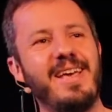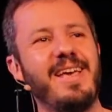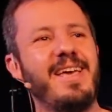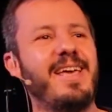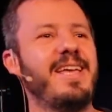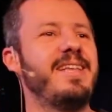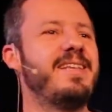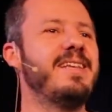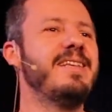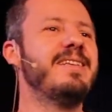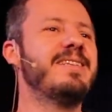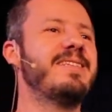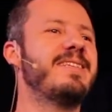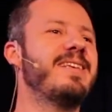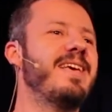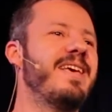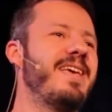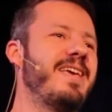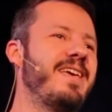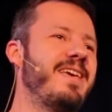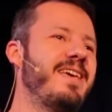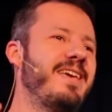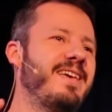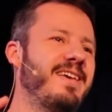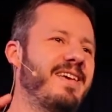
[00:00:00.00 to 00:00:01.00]
He didn't
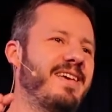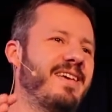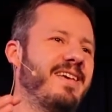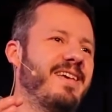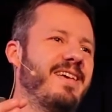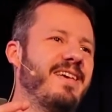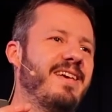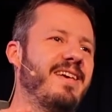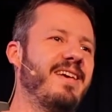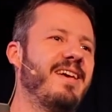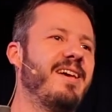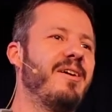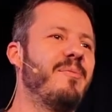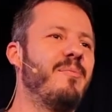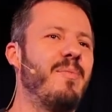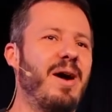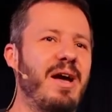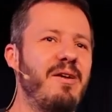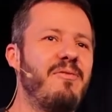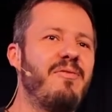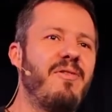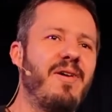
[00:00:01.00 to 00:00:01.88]
say, "My